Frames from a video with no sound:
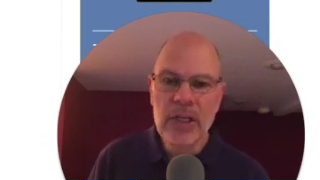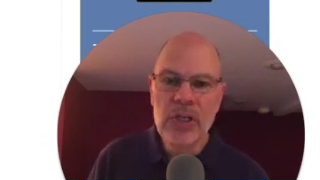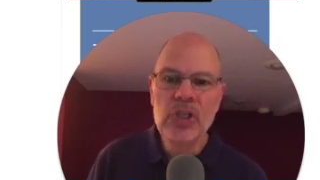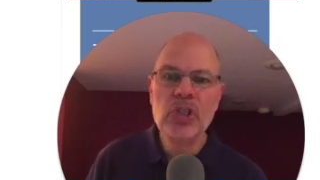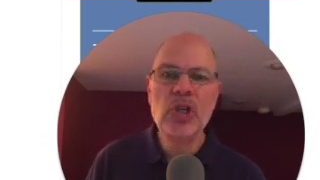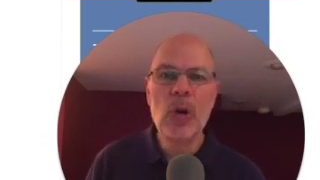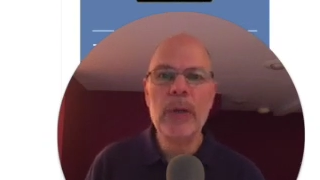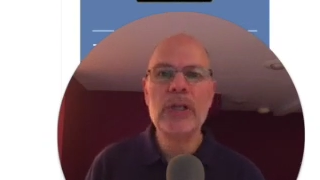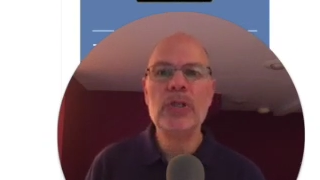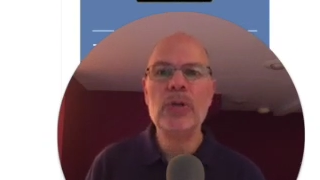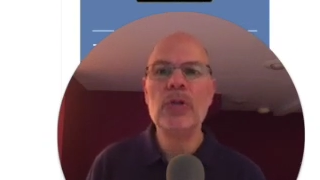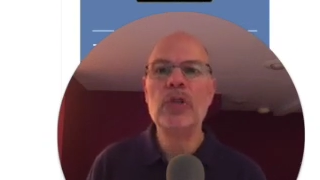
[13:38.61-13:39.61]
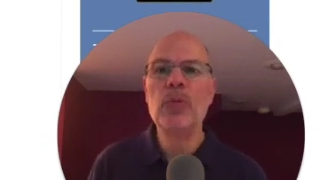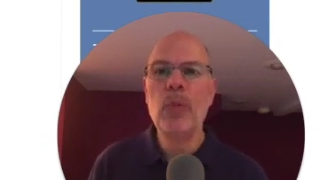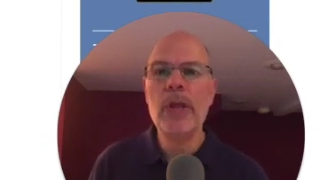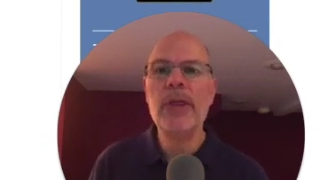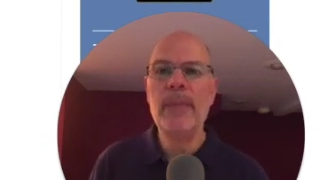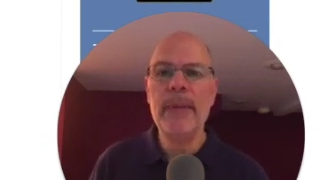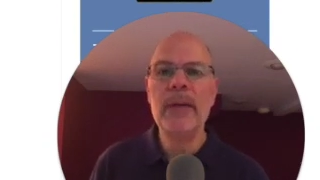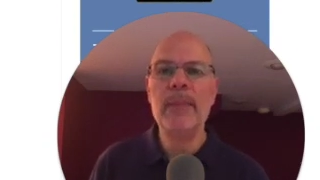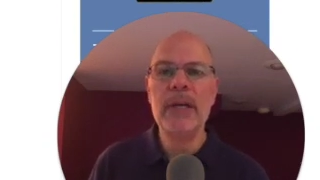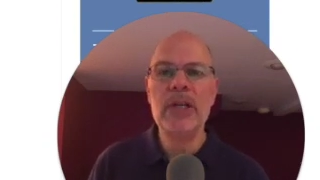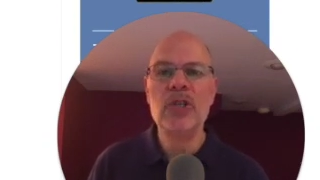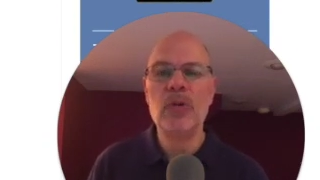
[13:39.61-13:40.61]
showing students what the big
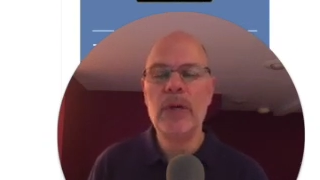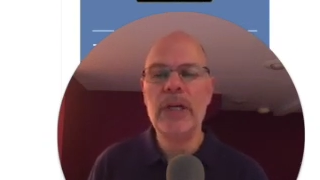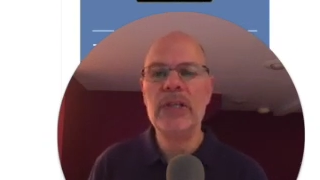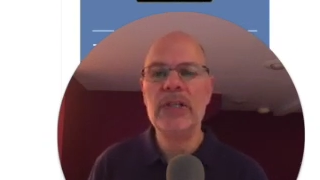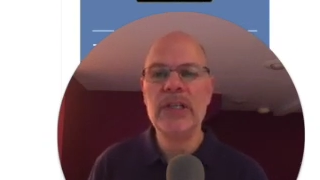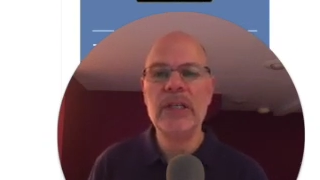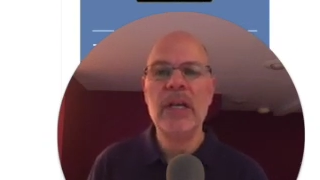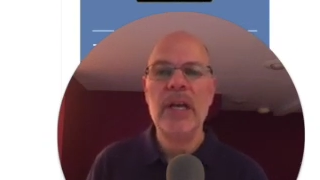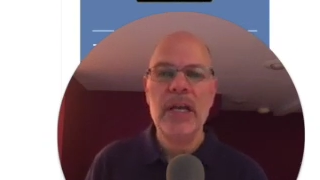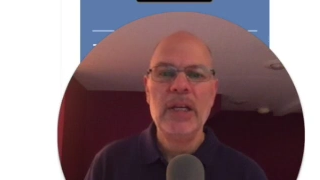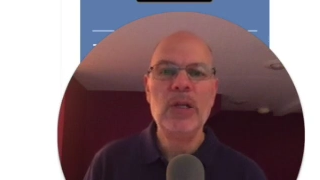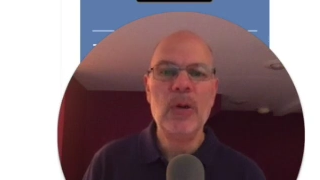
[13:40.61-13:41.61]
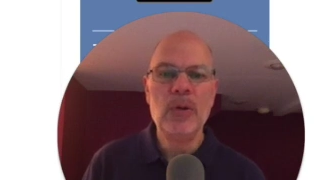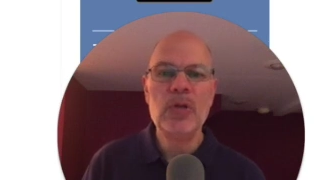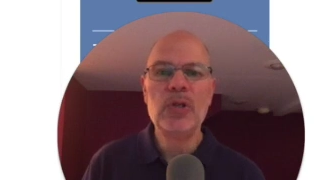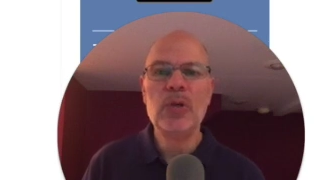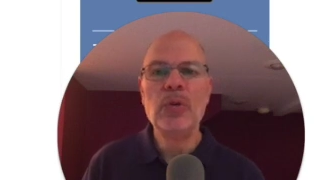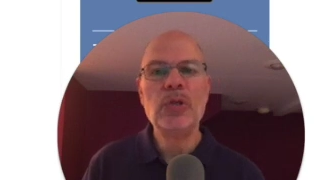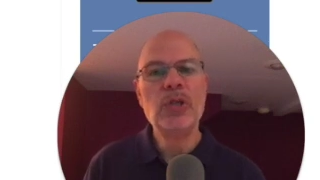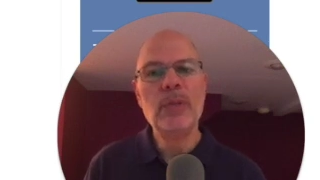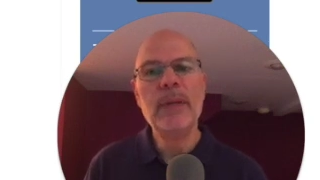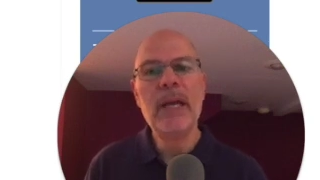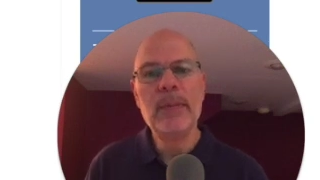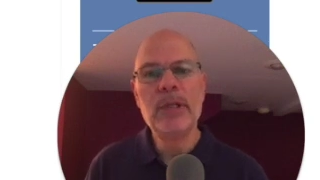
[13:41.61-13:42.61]
picture is, and your students should
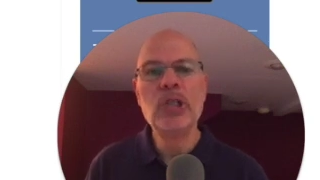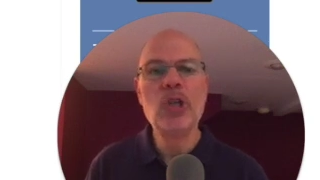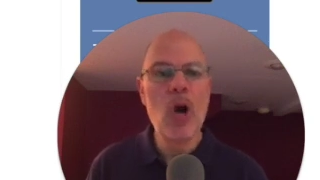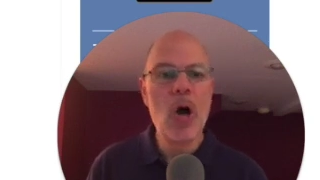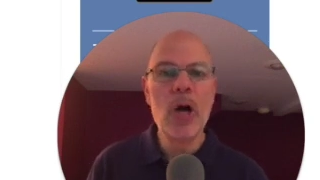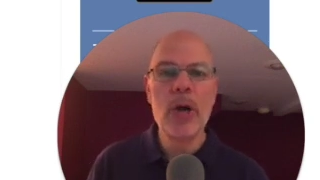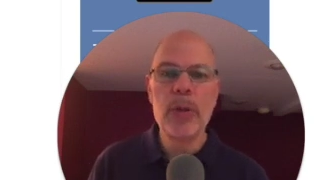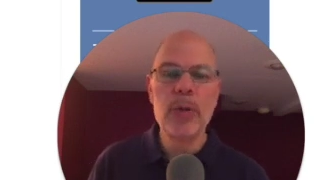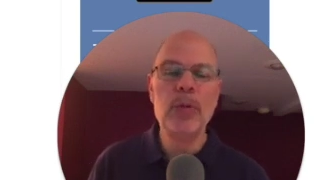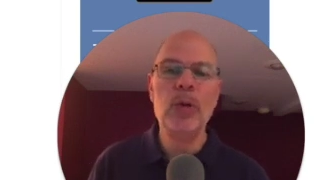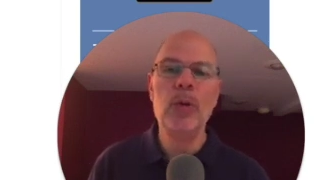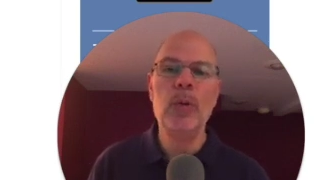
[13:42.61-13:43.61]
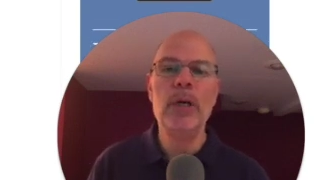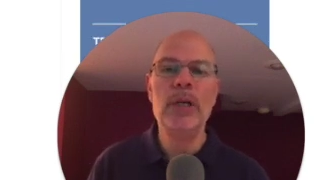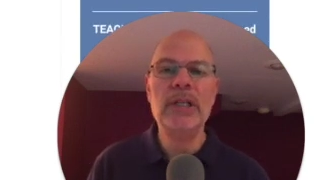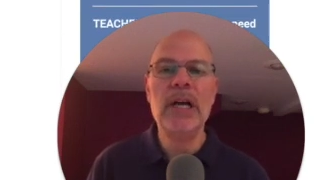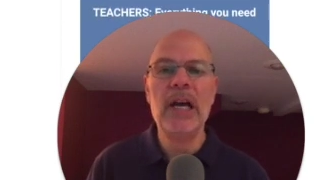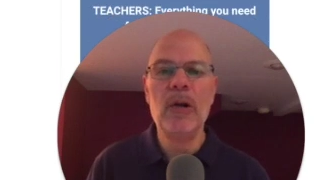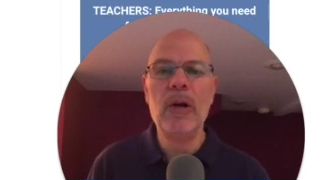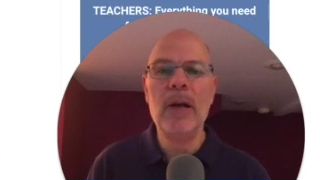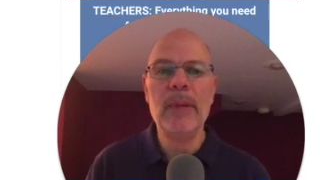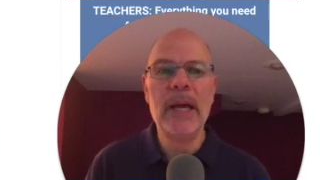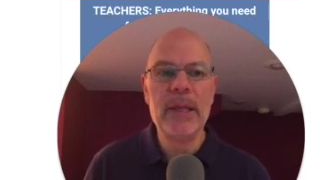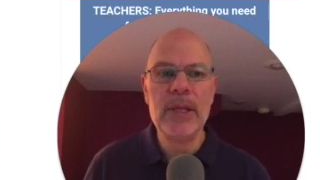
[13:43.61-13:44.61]
be able to talk through a diagram
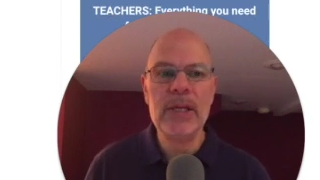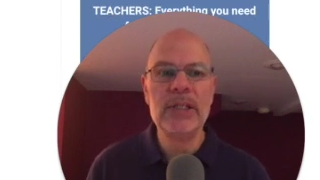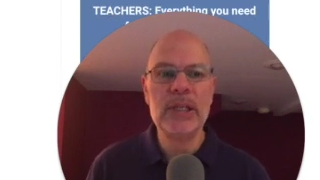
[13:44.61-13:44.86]
like this.